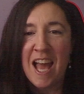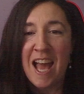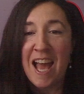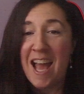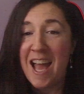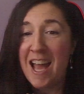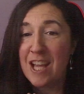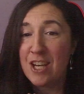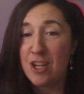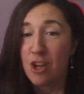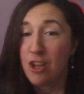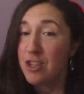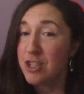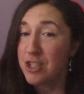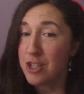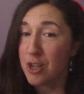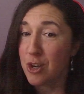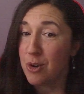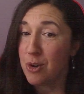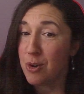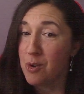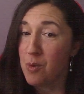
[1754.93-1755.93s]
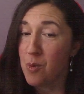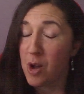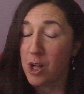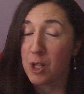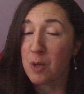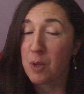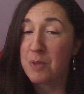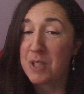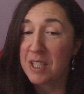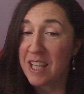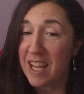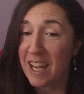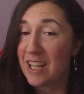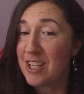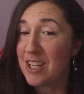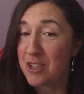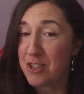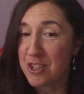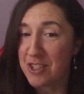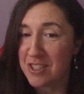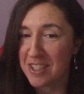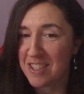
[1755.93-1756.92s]
And also, welcome to
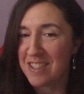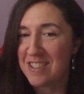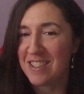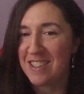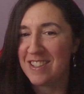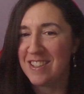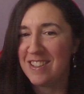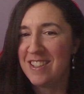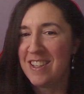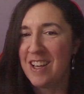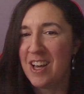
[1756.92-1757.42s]
Cancer season.